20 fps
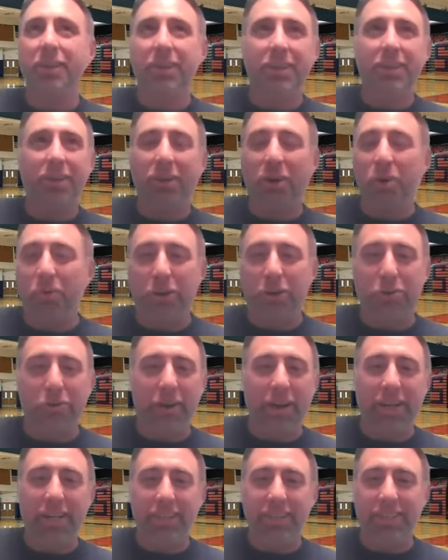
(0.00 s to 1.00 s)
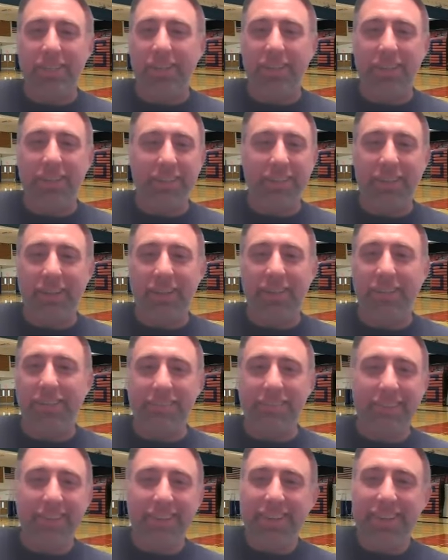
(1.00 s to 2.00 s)
they're going crazy. And,
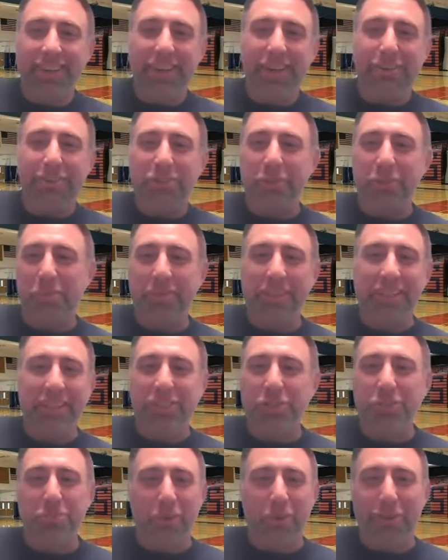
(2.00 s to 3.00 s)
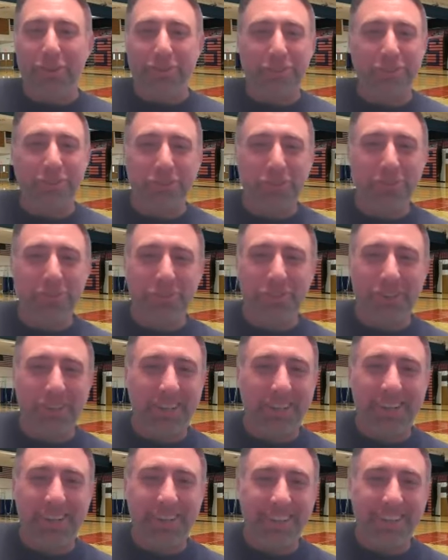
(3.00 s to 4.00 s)
you know, some of these smaller schools are
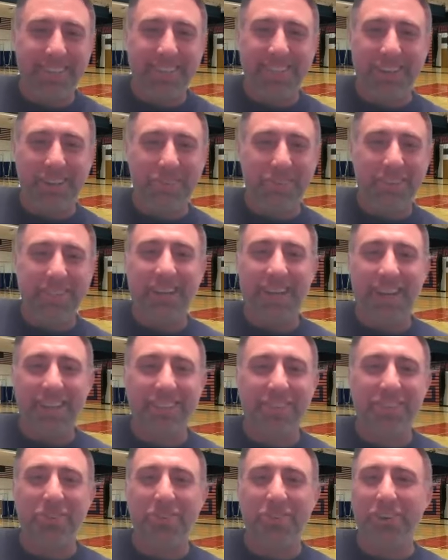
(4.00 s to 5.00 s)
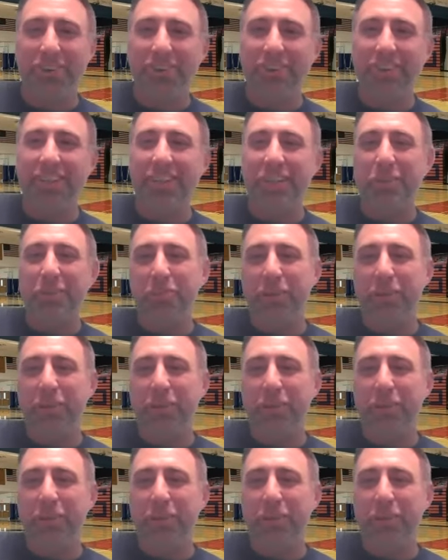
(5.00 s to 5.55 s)
looking at us like, what the heck's going on here?